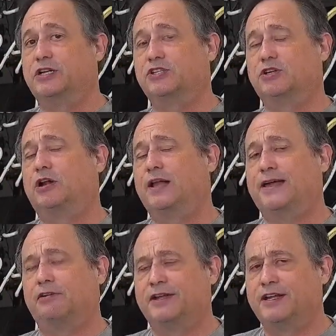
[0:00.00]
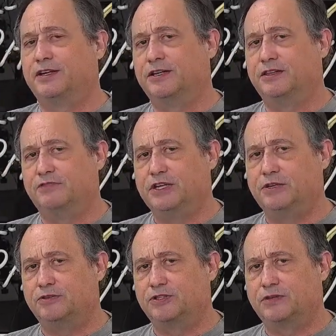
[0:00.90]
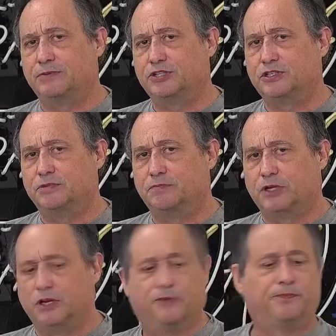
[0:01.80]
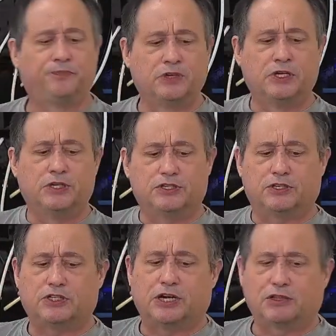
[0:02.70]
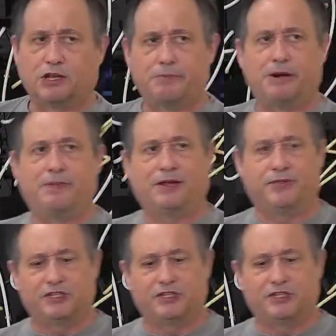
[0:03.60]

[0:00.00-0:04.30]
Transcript: So I'll add a link in the video description below. So to talk a little bit about this